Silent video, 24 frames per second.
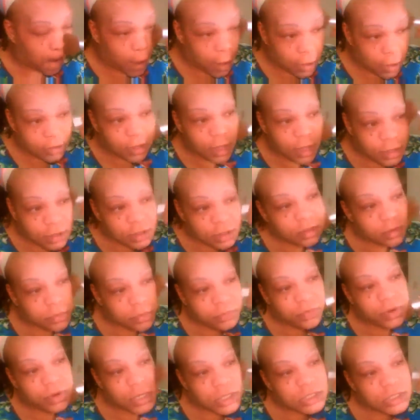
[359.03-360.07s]
I like this
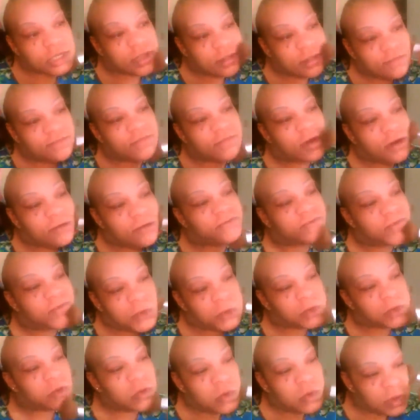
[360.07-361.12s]
brush. It's very
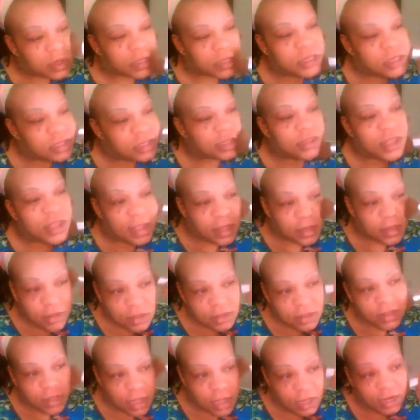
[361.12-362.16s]
full, it's
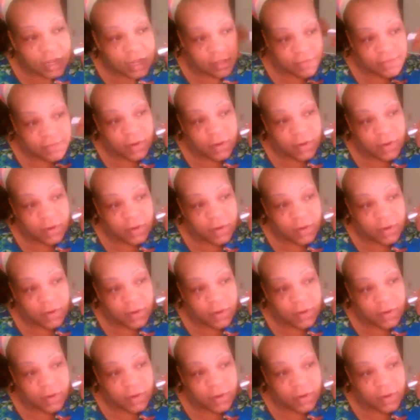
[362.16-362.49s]
dense, and it's